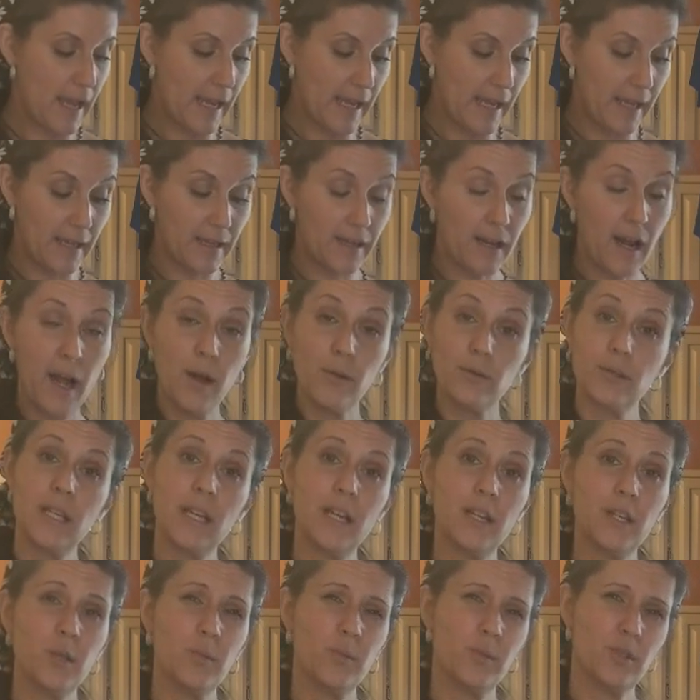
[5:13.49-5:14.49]
And I will
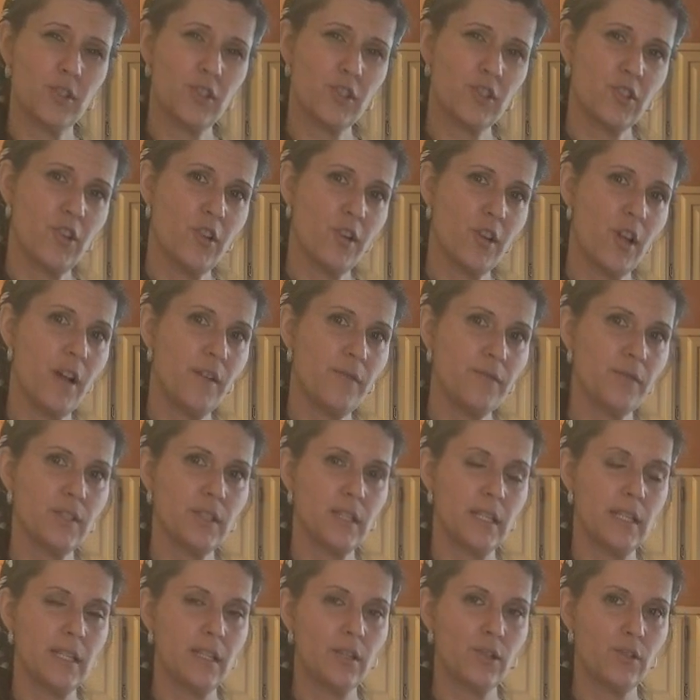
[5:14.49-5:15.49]
tell you, it'll start off
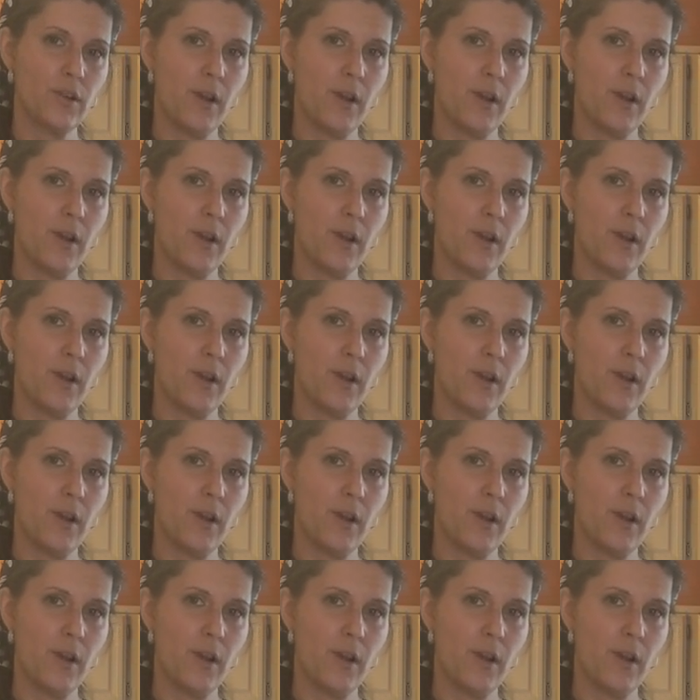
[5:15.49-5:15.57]
looking